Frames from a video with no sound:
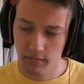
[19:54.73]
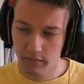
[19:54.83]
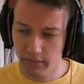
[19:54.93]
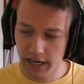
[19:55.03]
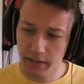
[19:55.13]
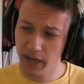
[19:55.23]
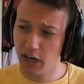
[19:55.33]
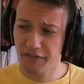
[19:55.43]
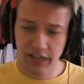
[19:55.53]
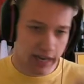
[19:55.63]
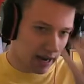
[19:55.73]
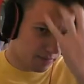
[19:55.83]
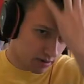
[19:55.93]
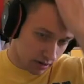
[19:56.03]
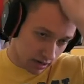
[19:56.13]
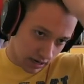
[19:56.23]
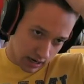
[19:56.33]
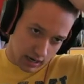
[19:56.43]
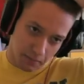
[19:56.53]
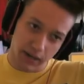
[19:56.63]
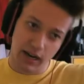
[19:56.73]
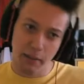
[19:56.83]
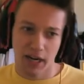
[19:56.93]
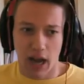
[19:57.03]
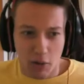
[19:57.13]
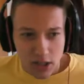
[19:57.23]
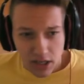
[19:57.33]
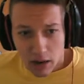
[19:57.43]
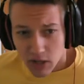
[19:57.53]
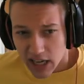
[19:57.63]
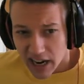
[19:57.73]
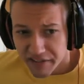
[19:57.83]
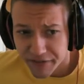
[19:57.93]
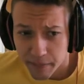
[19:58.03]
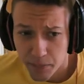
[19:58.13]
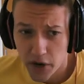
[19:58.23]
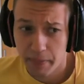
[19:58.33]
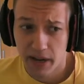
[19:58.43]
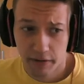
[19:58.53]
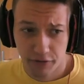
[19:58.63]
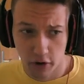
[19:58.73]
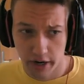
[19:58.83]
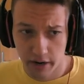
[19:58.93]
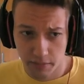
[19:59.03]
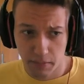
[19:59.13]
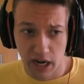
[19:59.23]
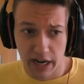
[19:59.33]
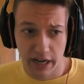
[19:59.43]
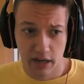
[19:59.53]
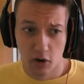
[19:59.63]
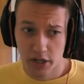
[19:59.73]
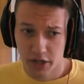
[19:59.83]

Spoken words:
middle of the game, but I mean, I was kind of prepping for my Cloyster